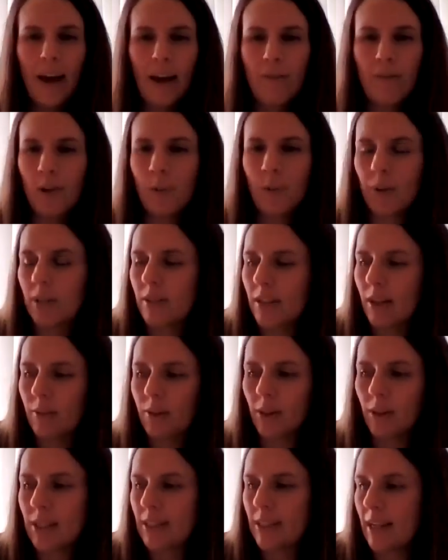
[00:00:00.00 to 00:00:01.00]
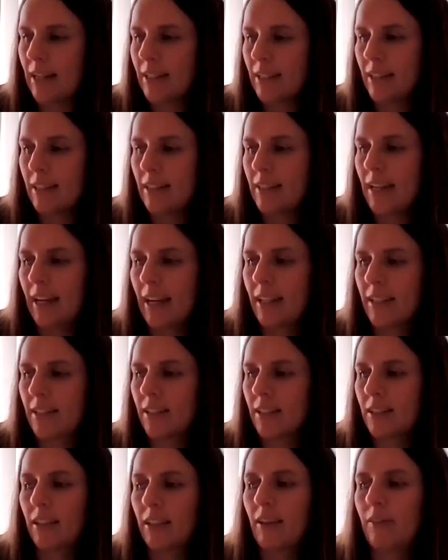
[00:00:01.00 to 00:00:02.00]
Everyone's now got a standing
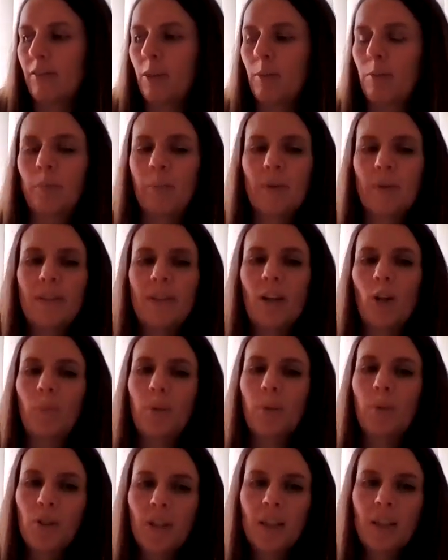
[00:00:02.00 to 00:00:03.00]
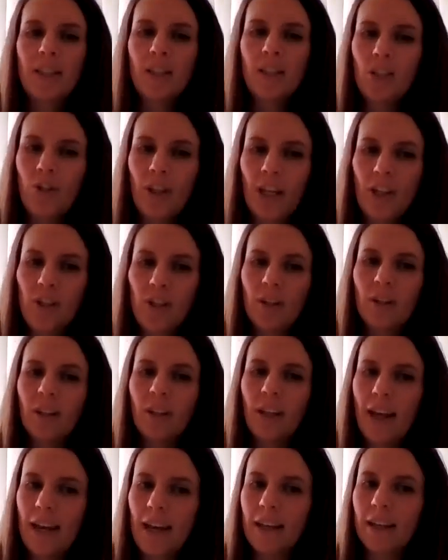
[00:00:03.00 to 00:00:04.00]
desk to give the pupils that opportunity to stretch their
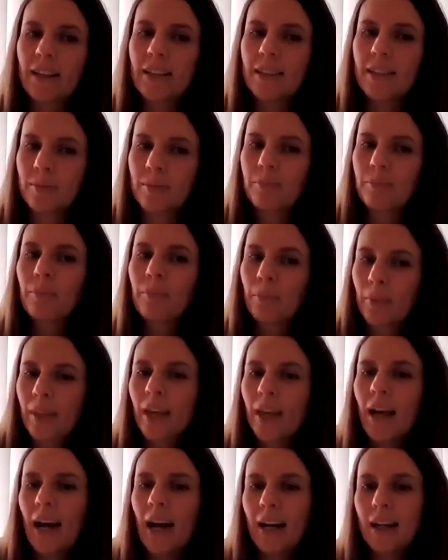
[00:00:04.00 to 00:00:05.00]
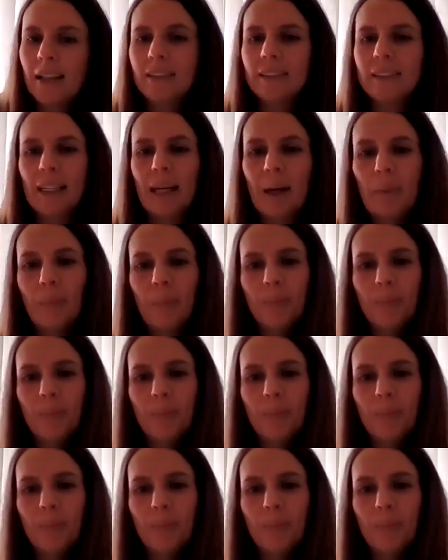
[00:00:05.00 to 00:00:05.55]
legs and